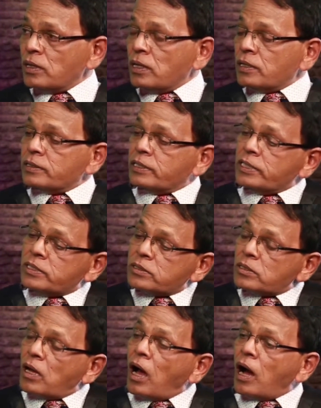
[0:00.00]

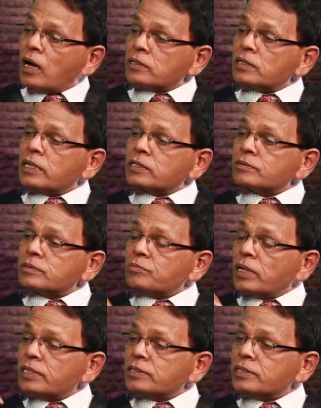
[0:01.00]
These are the like
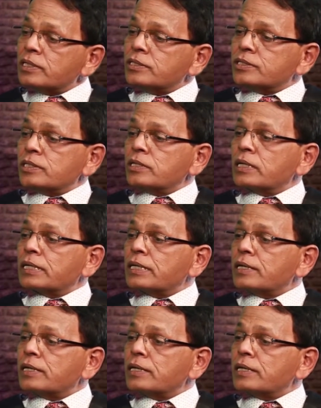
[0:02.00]
by searching and